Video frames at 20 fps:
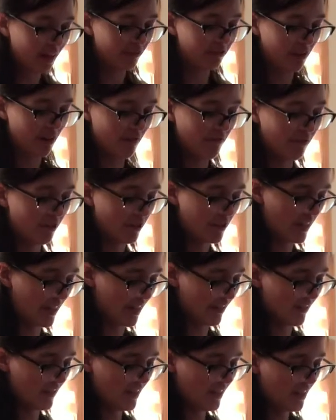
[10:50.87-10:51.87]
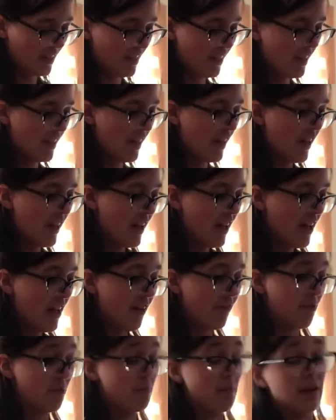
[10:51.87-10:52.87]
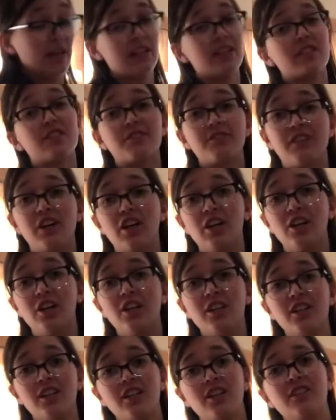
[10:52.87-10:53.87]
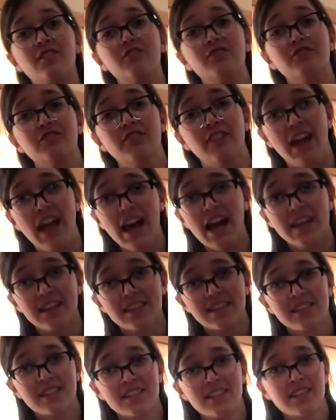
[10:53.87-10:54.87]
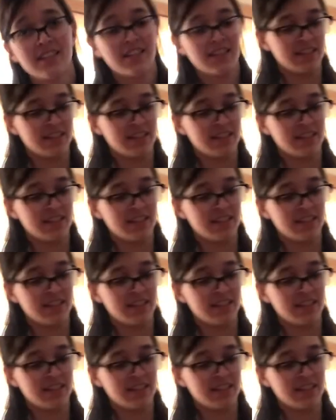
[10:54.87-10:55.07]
trying weird sounds. If you made it this far, congrats.